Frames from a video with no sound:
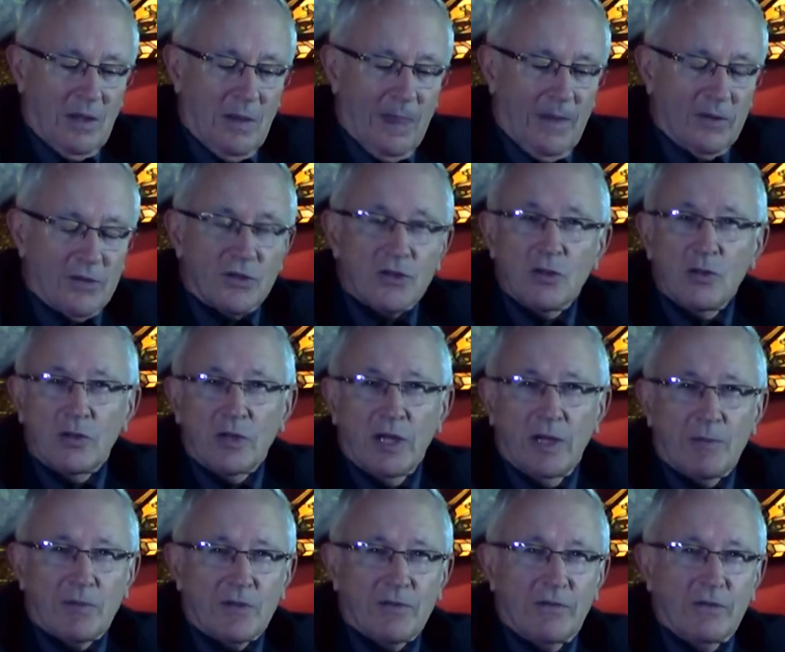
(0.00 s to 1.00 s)
There's two
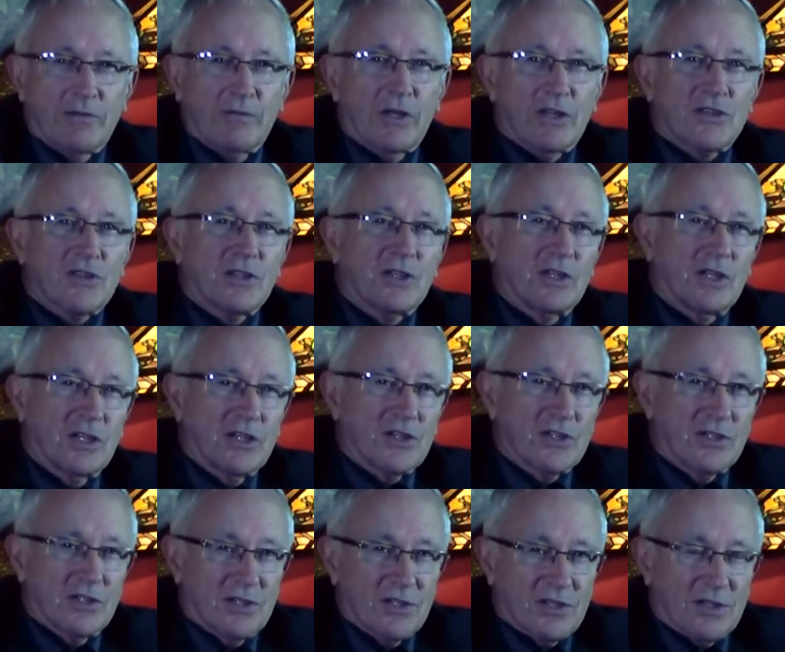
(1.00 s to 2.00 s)
types of
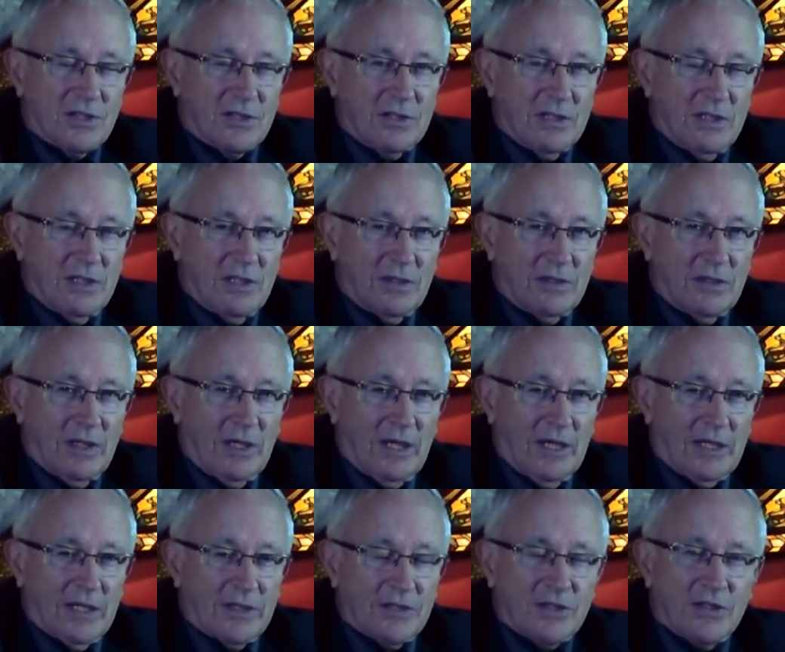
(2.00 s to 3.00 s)
investigations,
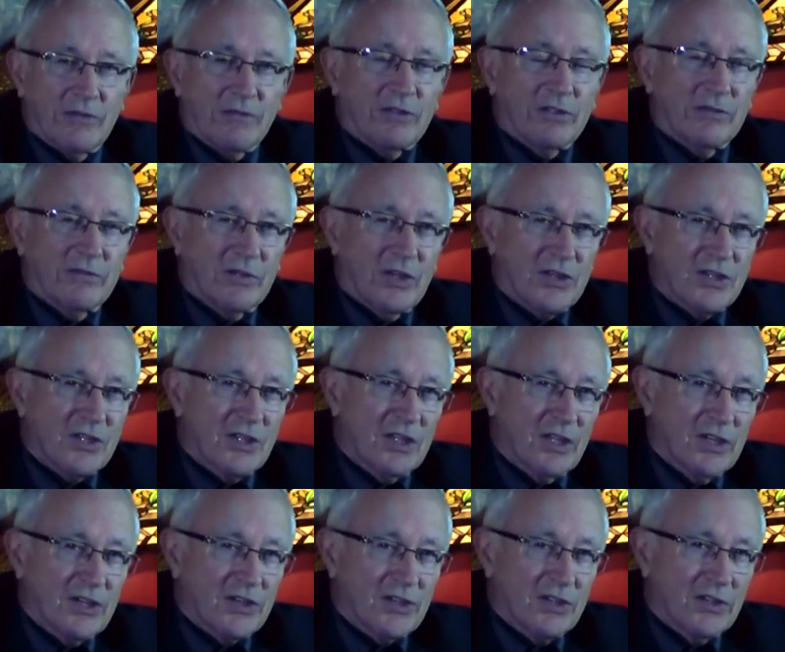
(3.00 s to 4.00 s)
a civil
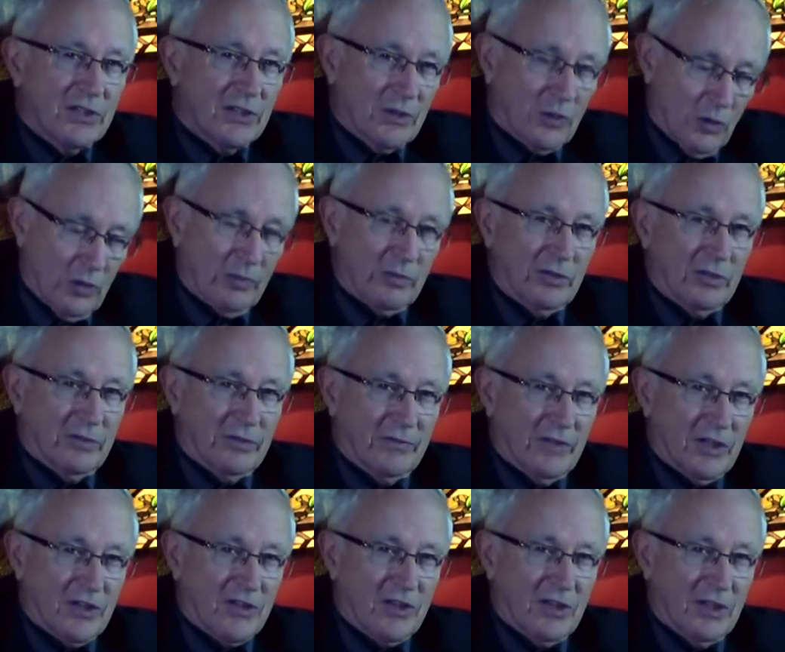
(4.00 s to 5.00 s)
investigation and a criminal
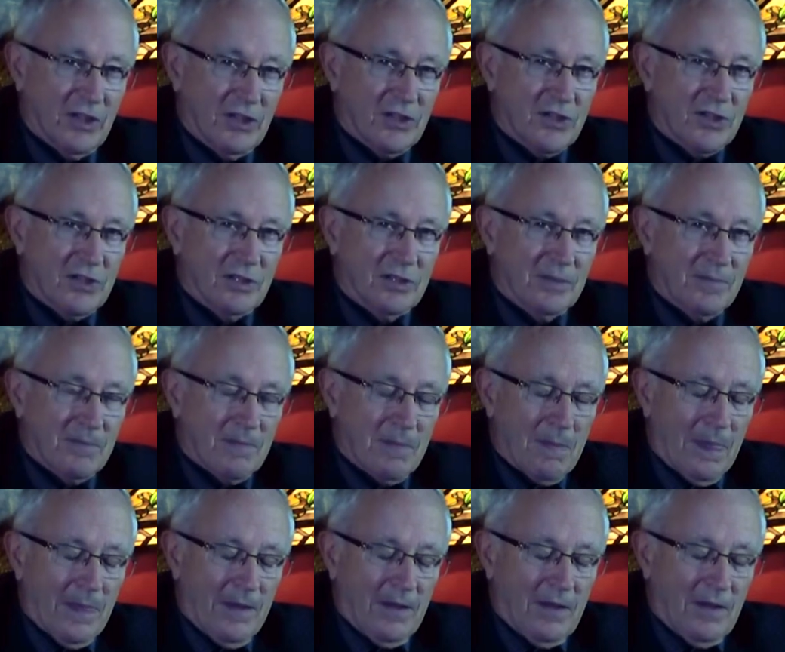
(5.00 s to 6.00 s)
investigation.
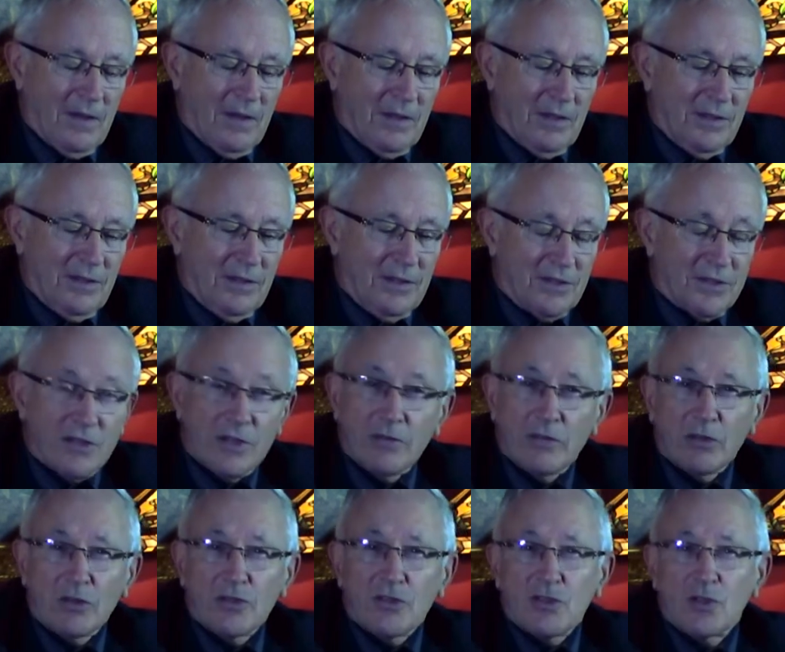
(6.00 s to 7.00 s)
The
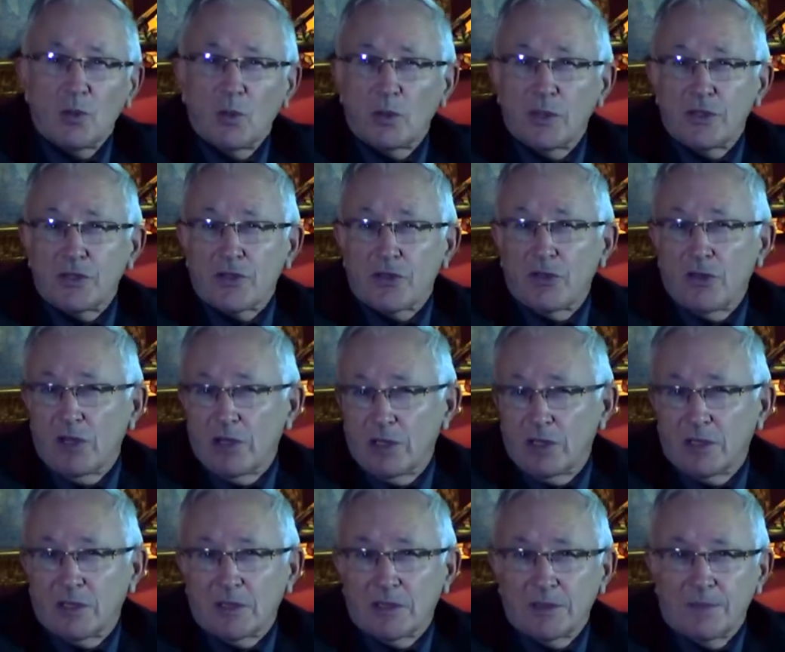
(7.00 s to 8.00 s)
civil is known as an
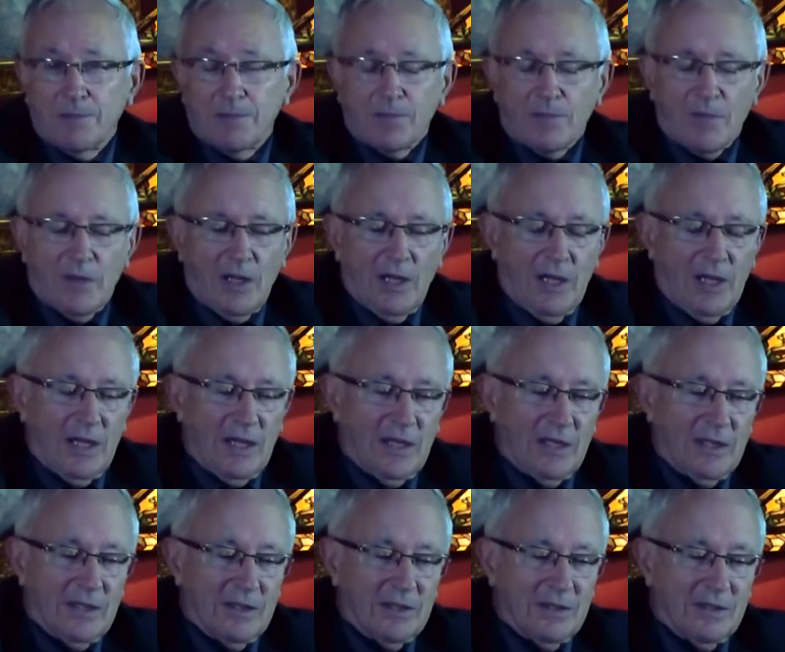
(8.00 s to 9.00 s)
audit,
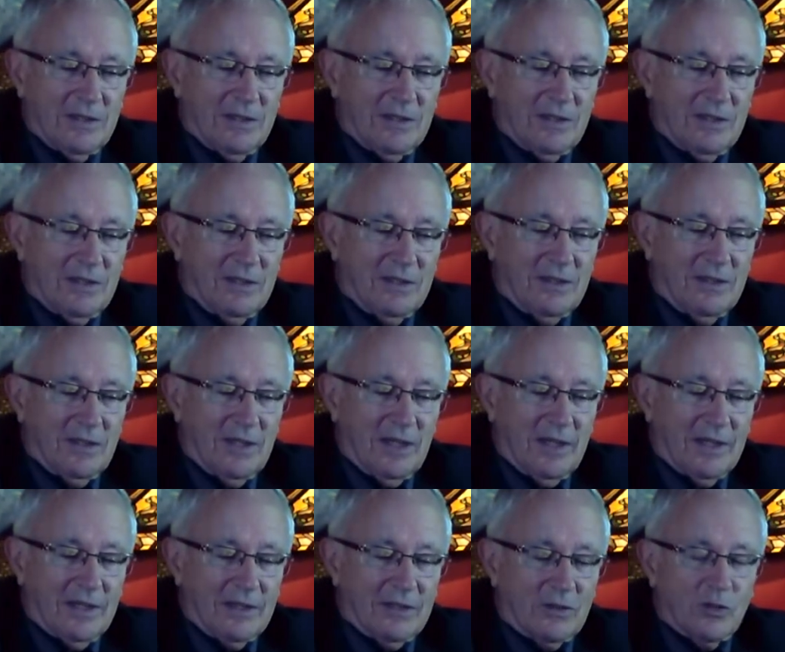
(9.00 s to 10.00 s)
and
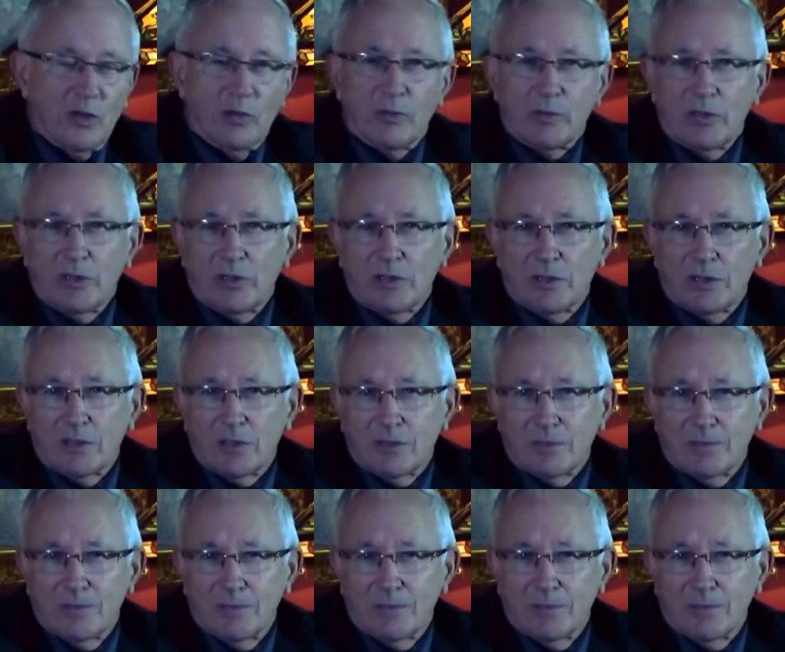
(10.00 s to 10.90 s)
the criminal,